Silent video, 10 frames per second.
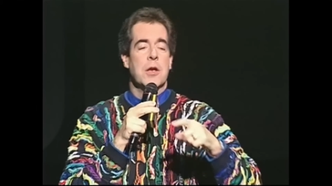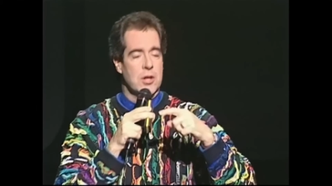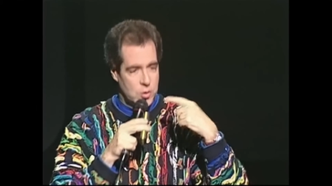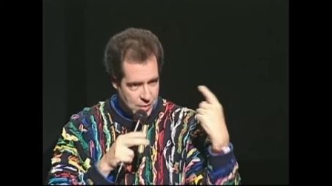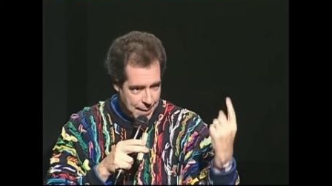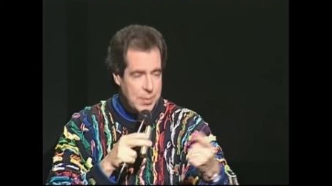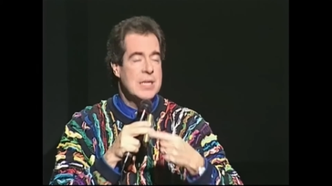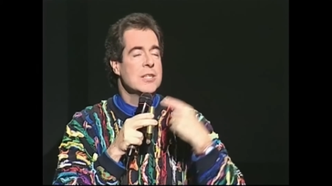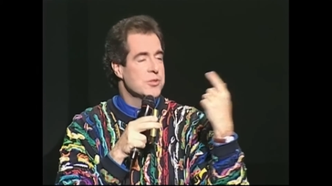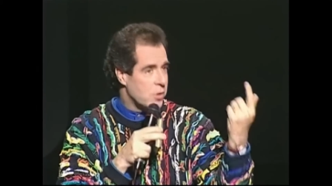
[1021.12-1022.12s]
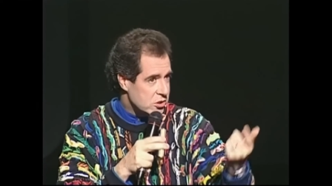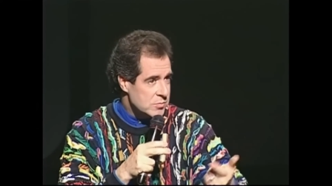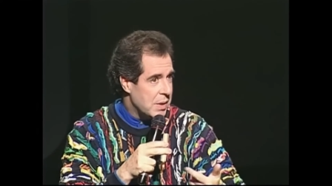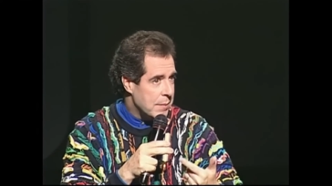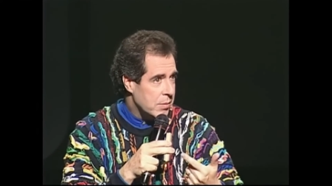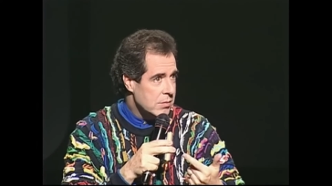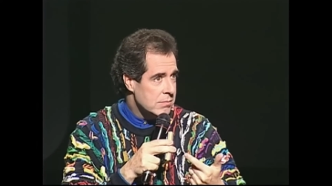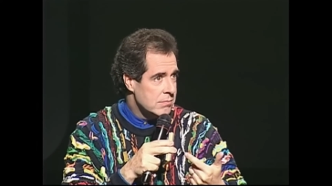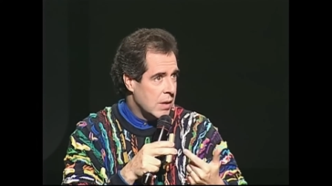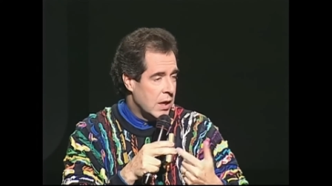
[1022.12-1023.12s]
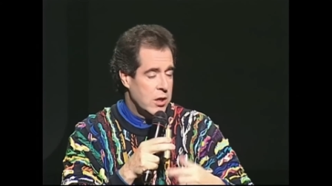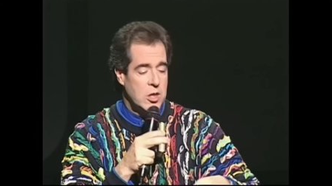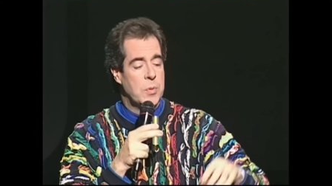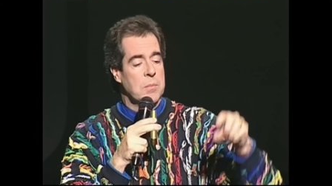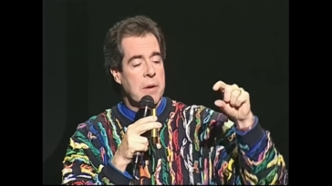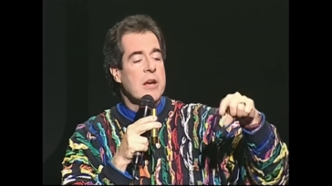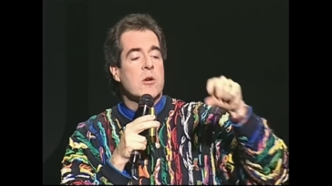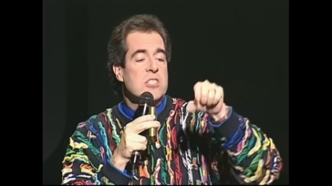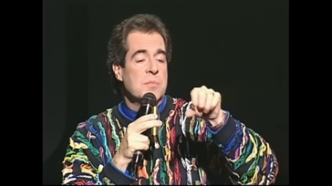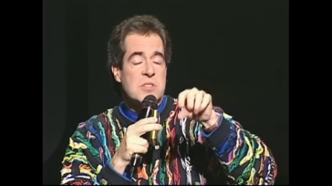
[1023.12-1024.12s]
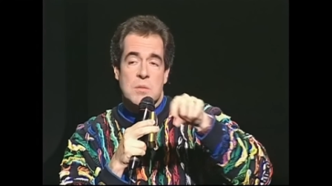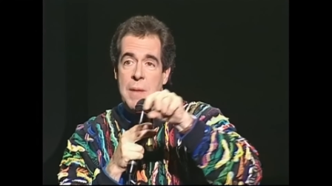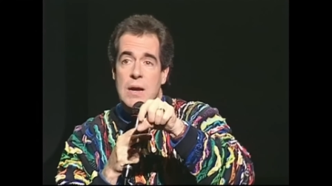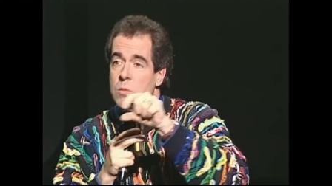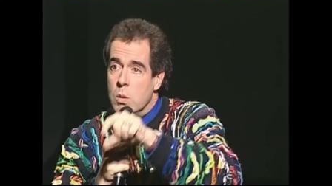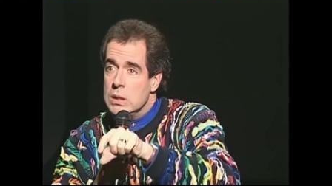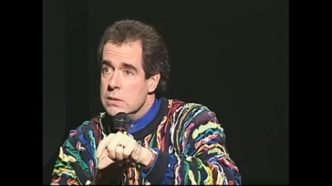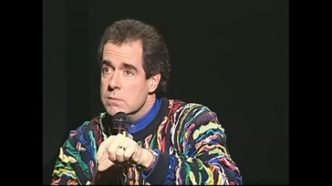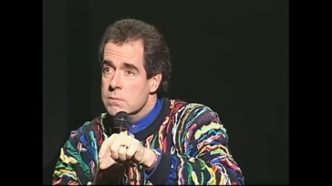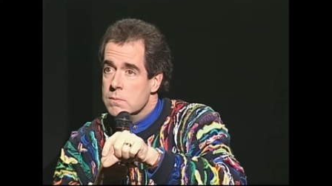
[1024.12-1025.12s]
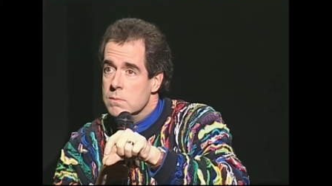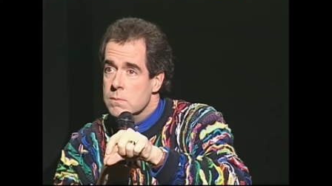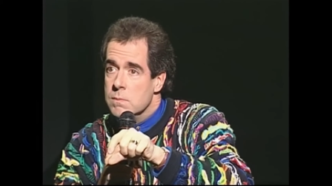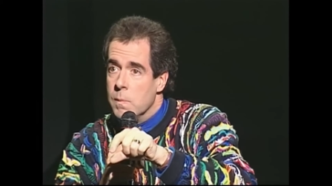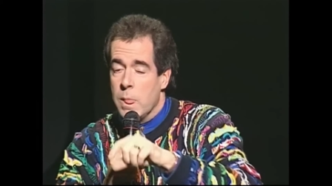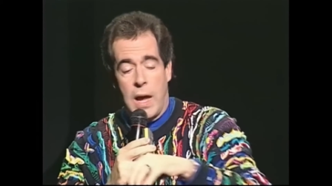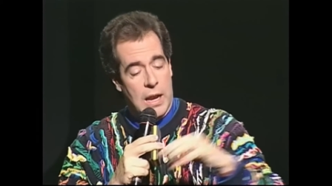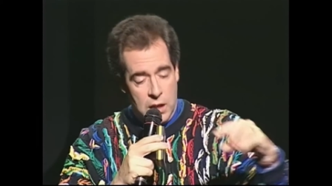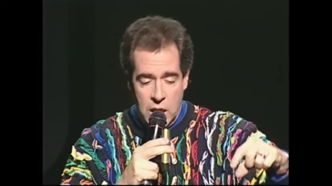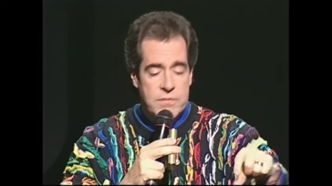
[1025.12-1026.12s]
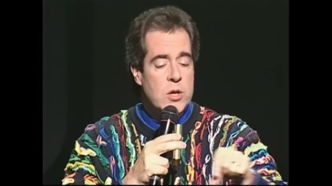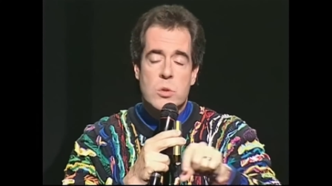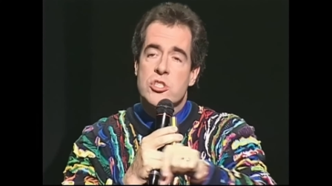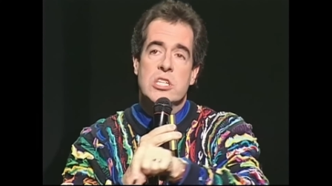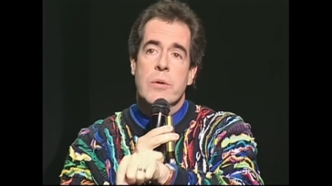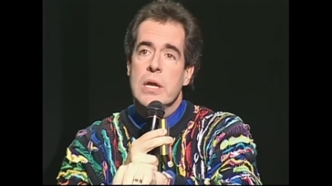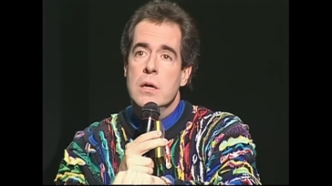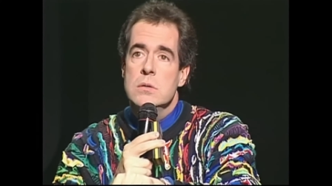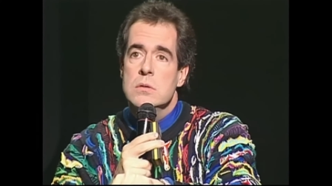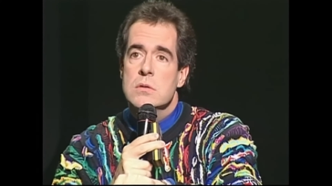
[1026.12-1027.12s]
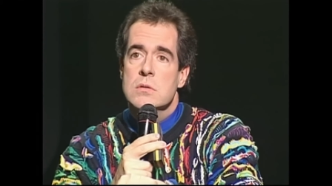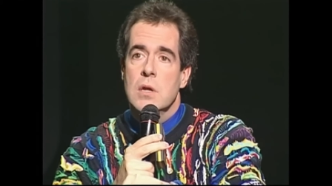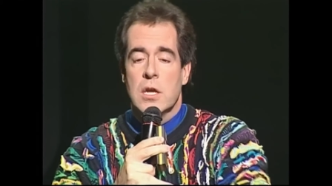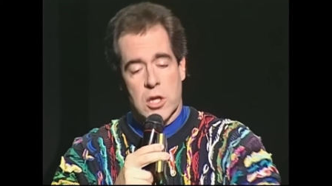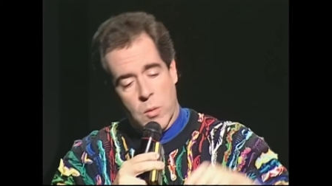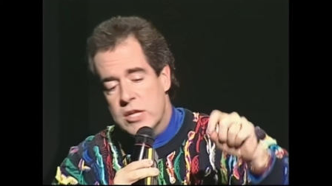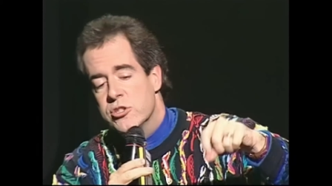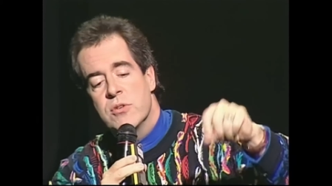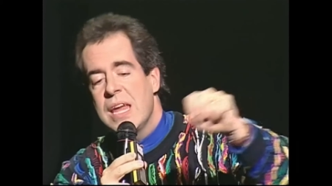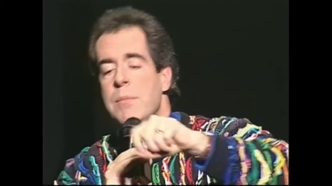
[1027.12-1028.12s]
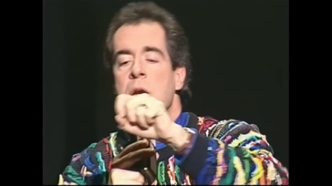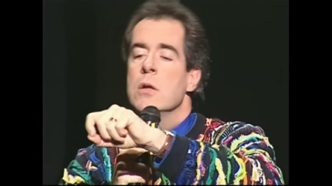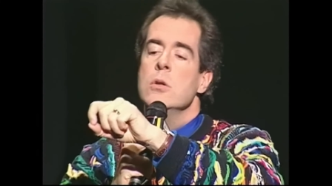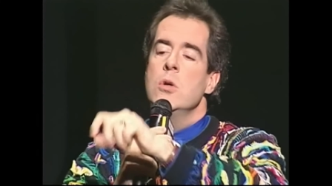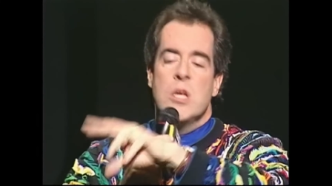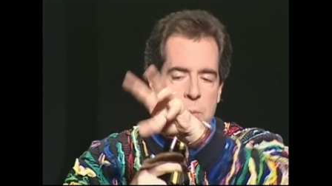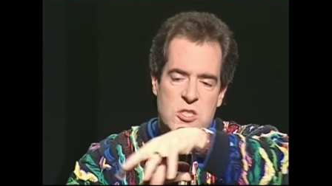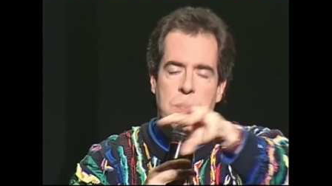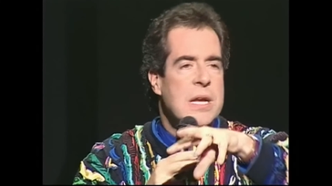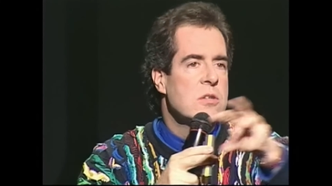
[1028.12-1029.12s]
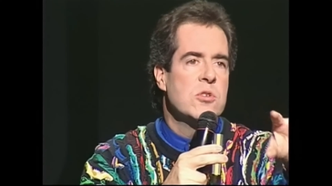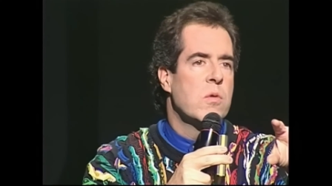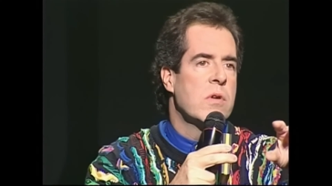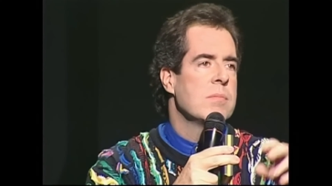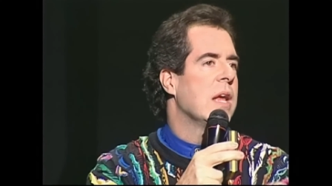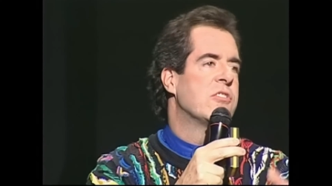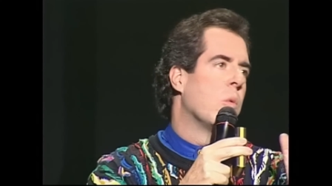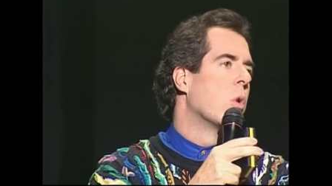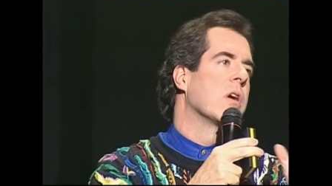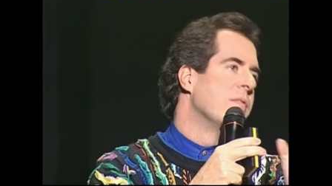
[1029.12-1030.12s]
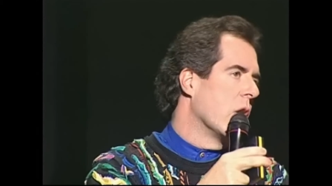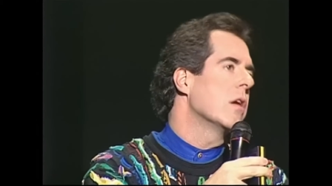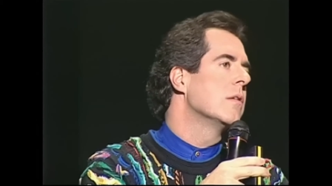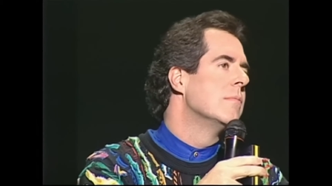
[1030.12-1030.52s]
You're wrapping construction paper. You put Merry Christmas and macaroni. I love you in Cheerios. You write your name in glue. You put sprinkles over it. It's a work of art.